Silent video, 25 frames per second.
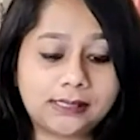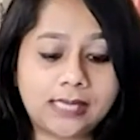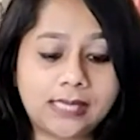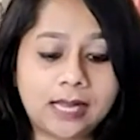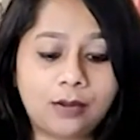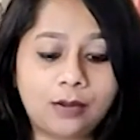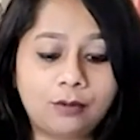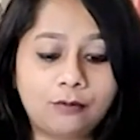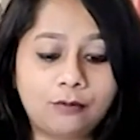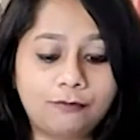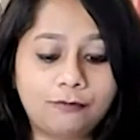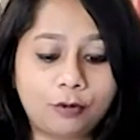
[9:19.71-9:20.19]

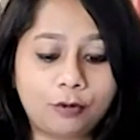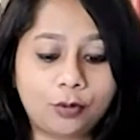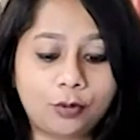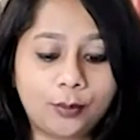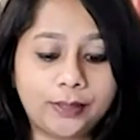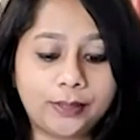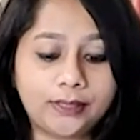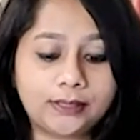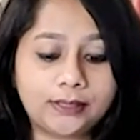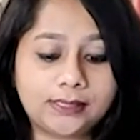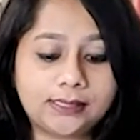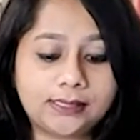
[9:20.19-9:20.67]
Now,
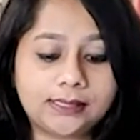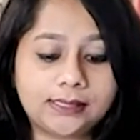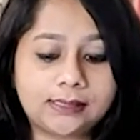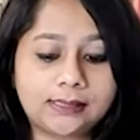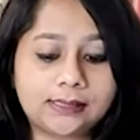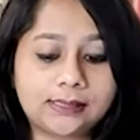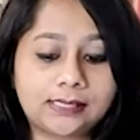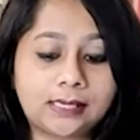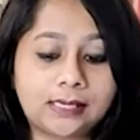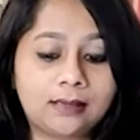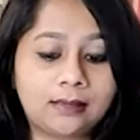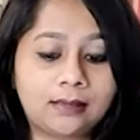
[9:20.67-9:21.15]
following this
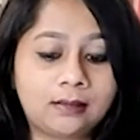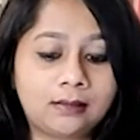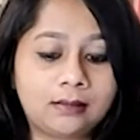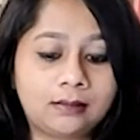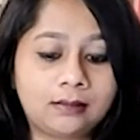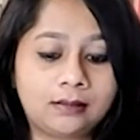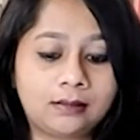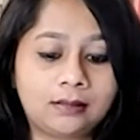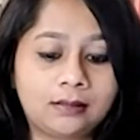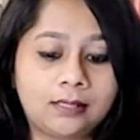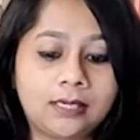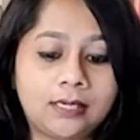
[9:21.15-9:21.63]

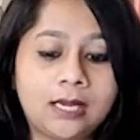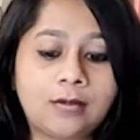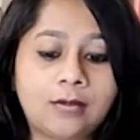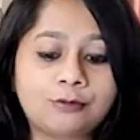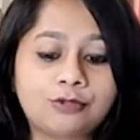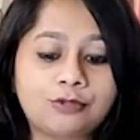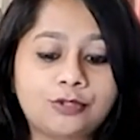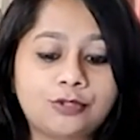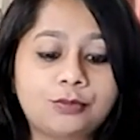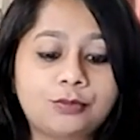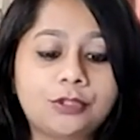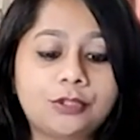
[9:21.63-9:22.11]

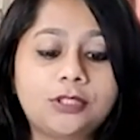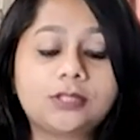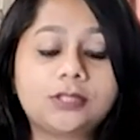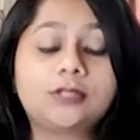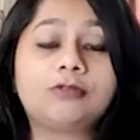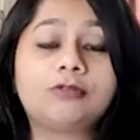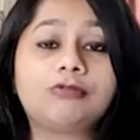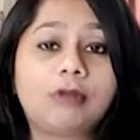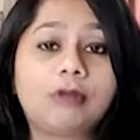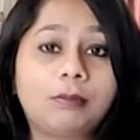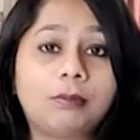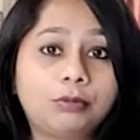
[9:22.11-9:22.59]

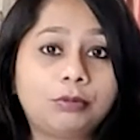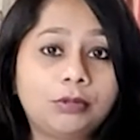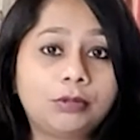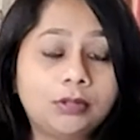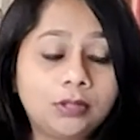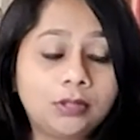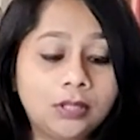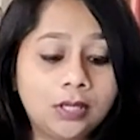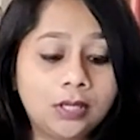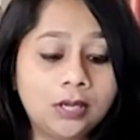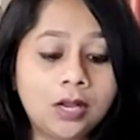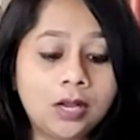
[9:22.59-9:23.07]
announcement, the
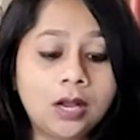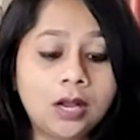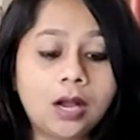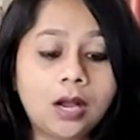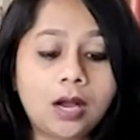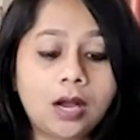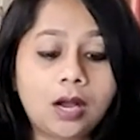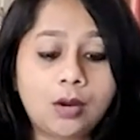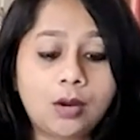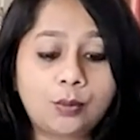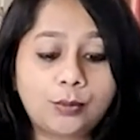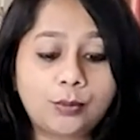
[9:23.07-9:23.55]
ruble,
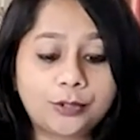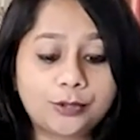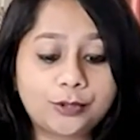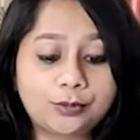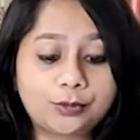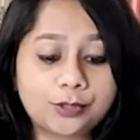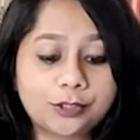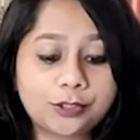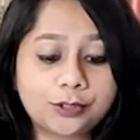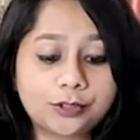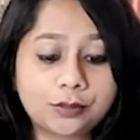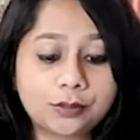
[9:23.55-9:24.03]
which
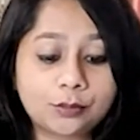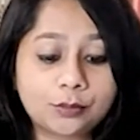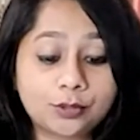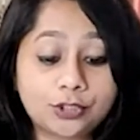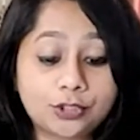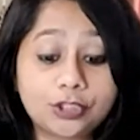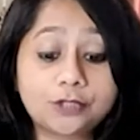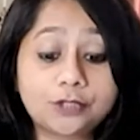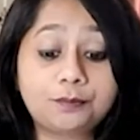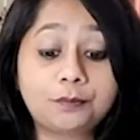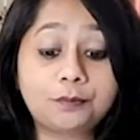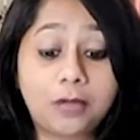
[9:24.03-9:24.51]

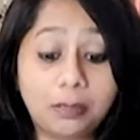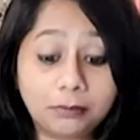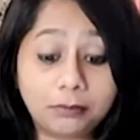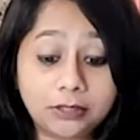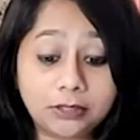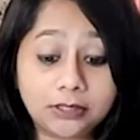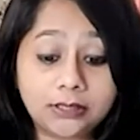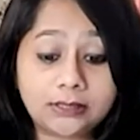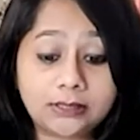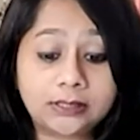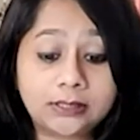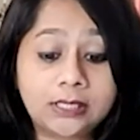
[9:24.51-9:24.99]
has
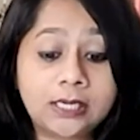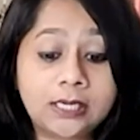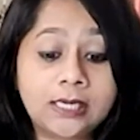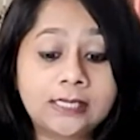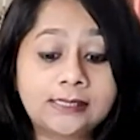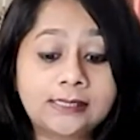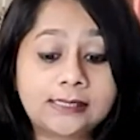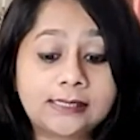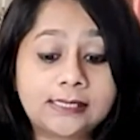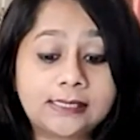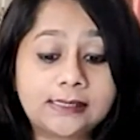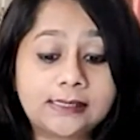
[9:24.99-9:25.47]
plummeted
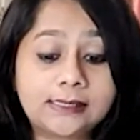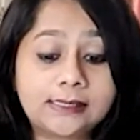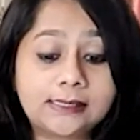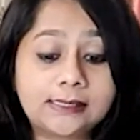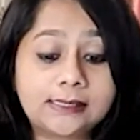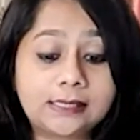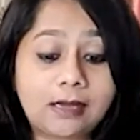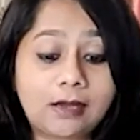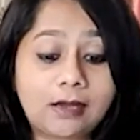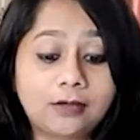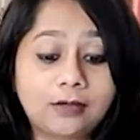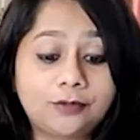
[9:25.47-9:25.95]
since the
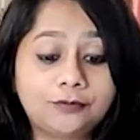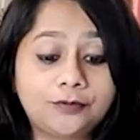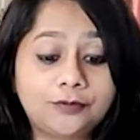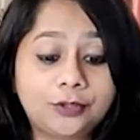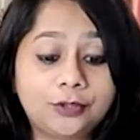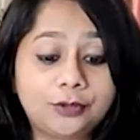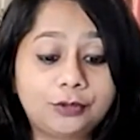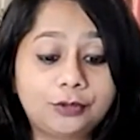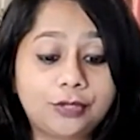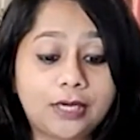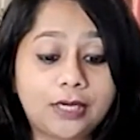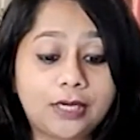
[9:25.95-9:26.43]
start of
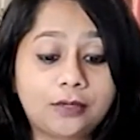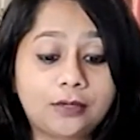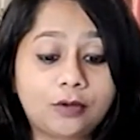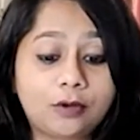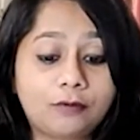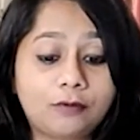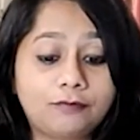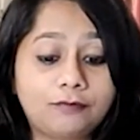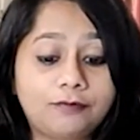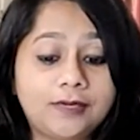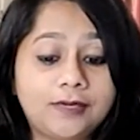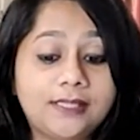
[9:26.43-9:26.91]
the Ukraine
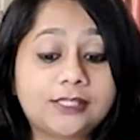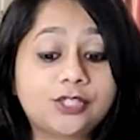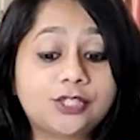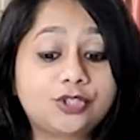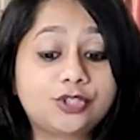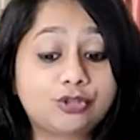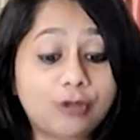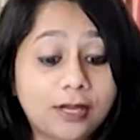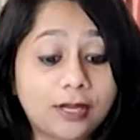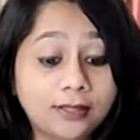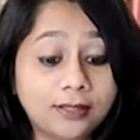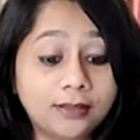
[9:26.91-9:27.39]
conflict,
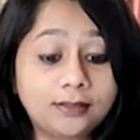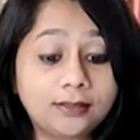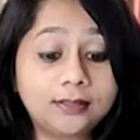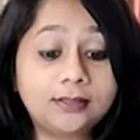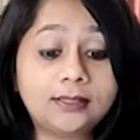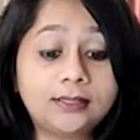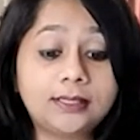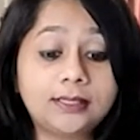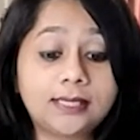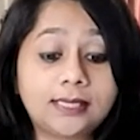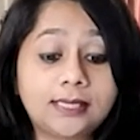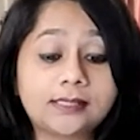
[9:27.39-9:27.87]

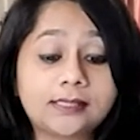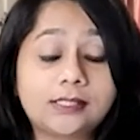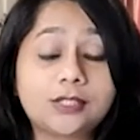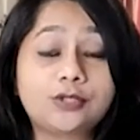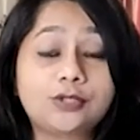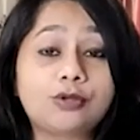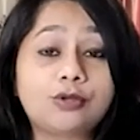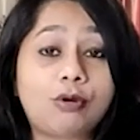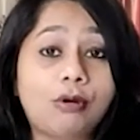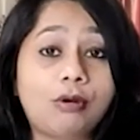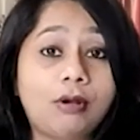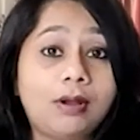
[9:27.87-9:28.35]
strengthened against the
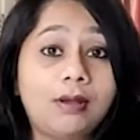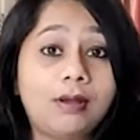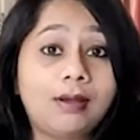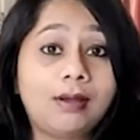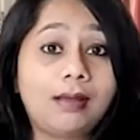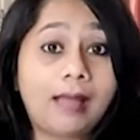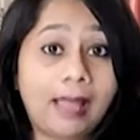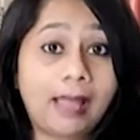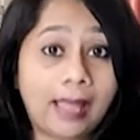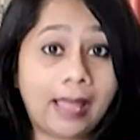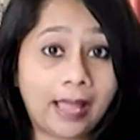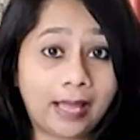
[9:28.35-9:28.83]

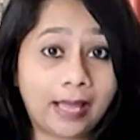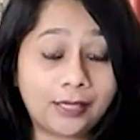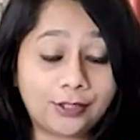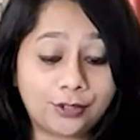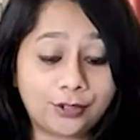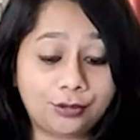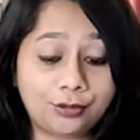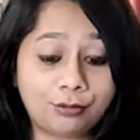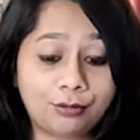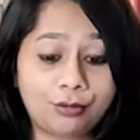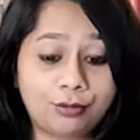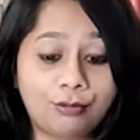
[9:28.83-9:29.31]
dollar
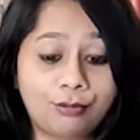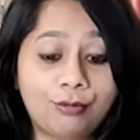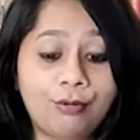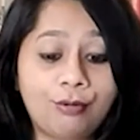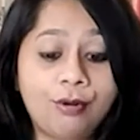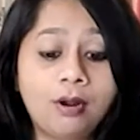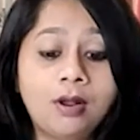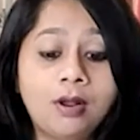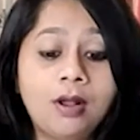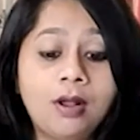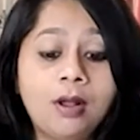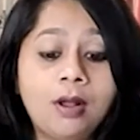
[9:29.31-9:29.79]
and euro,